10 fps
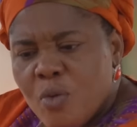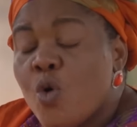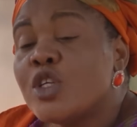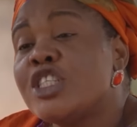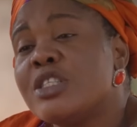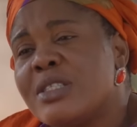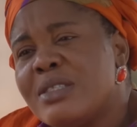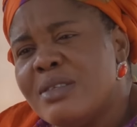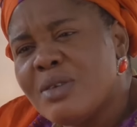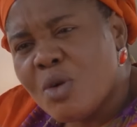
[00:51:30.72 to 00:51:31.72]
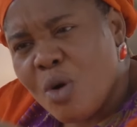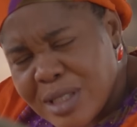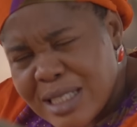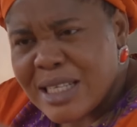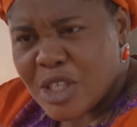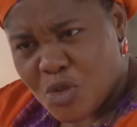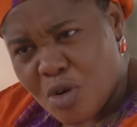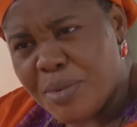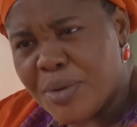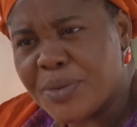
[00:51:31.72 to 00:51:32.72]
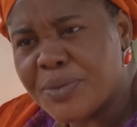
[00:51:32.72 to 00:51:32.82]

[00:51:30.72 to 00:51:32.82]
what is causing your trouble?